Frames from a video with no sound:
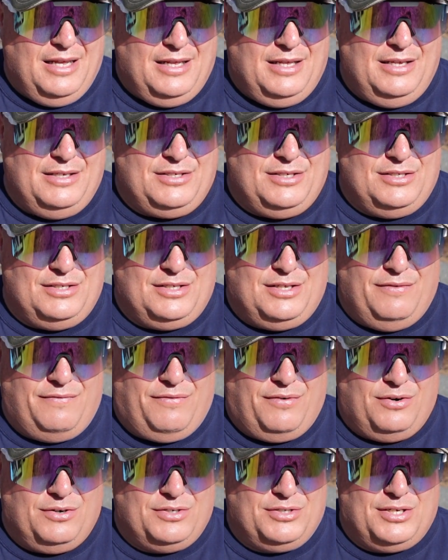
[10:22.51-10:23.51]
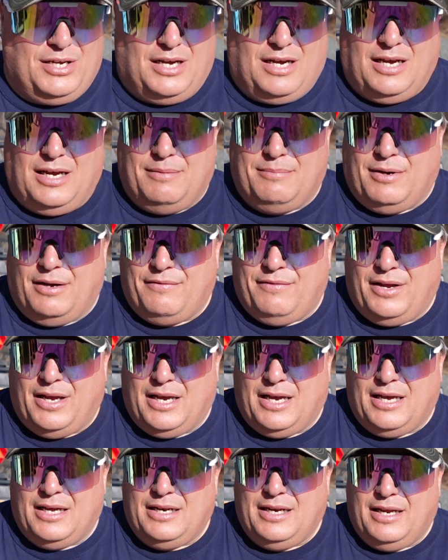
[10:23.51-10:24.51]
This is the first time I've
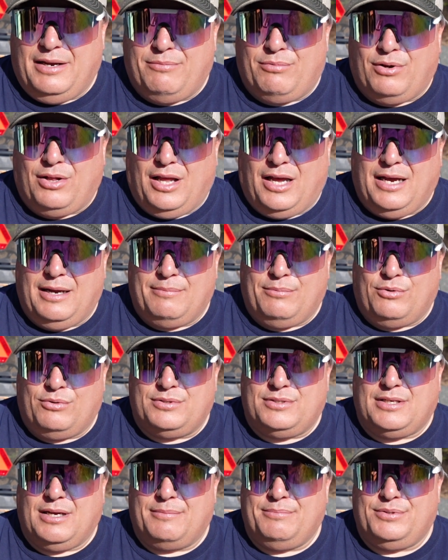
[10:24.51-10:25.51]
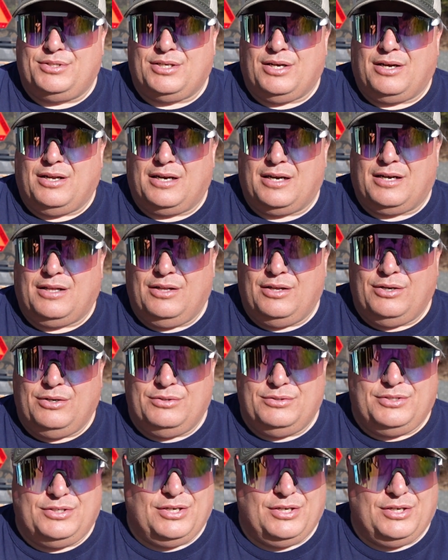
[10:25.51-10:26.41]
had a reliable subsonic load,